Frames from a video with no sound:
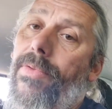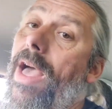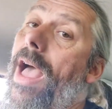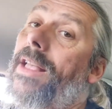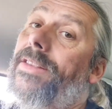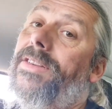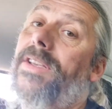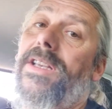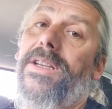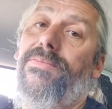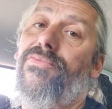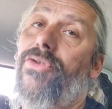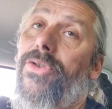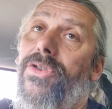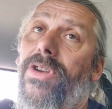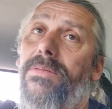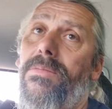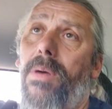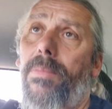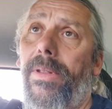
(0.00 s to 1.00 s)
That is
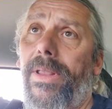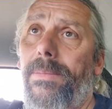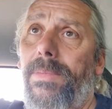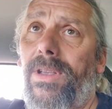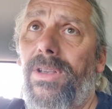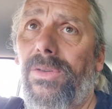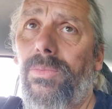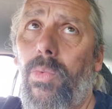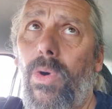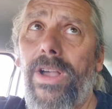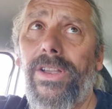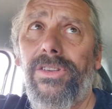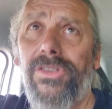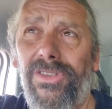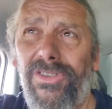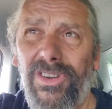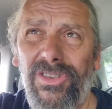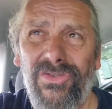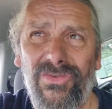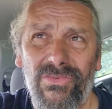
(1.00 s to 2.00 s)
presumably because
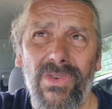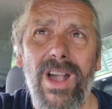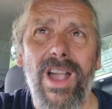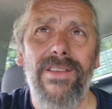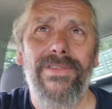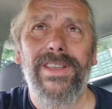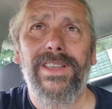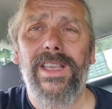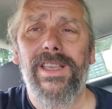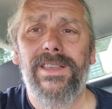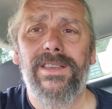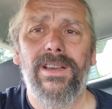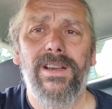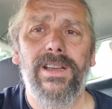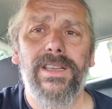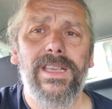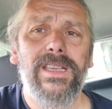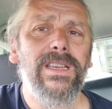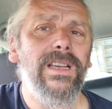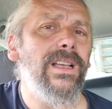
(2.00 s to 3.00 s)
whilst you're driving your
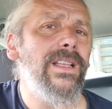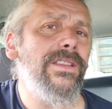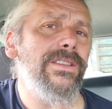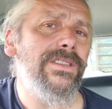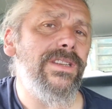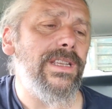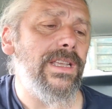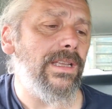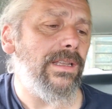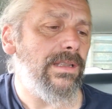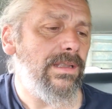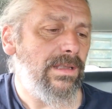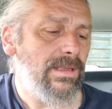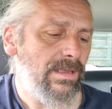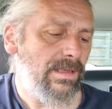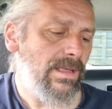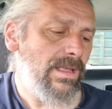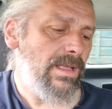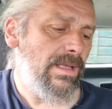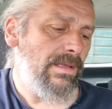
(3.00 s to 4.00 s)
car, you can't see it.
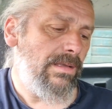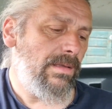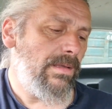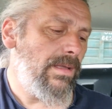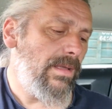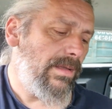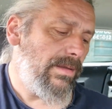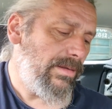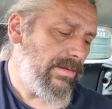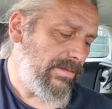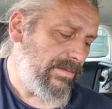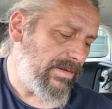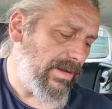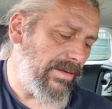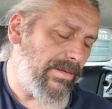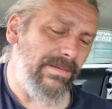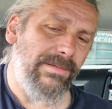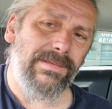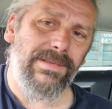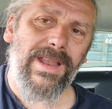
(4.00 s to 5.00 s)

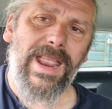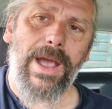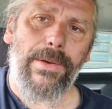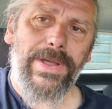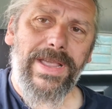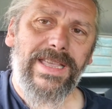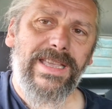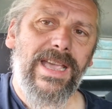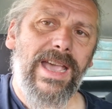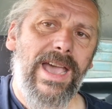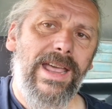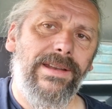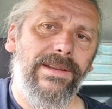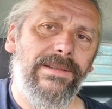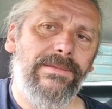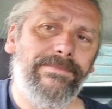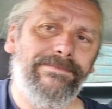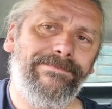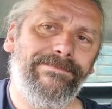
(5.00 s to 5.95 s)
So now he can.